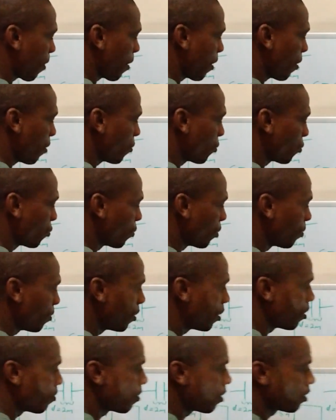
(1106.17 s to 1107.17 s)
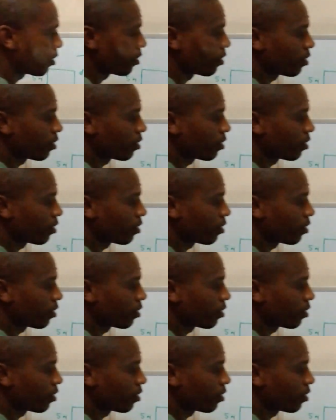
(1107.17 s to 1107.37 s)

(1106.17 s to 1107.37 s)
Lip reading: How do we minimize